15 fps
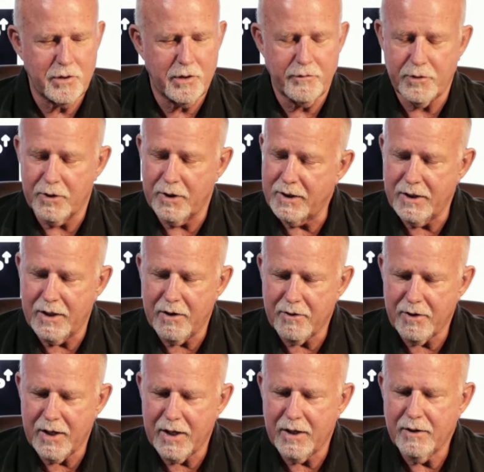So if you're in the
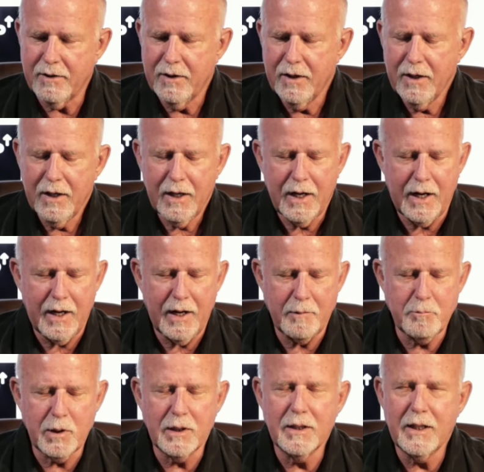area, I
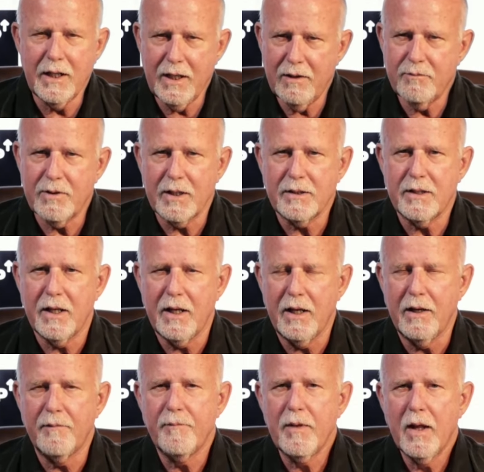believe that
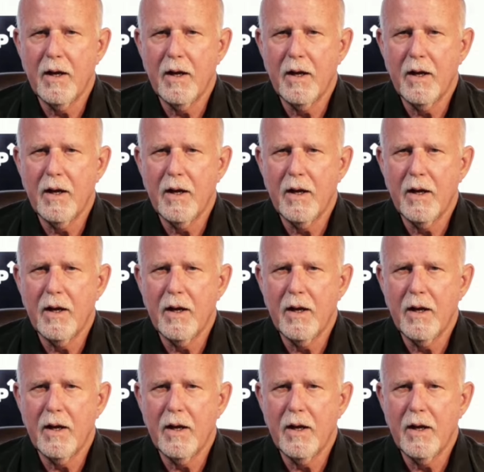the